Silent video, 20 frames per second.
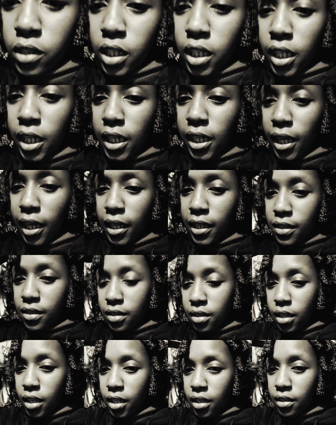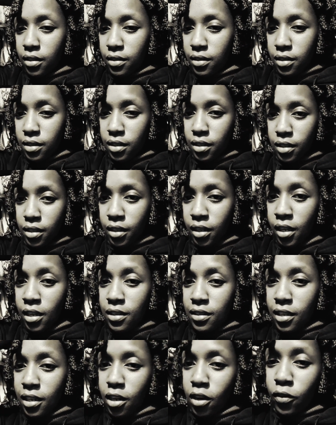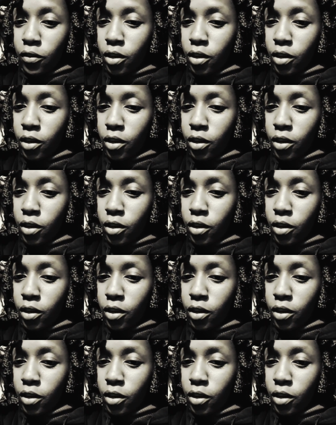regardless, guys. Started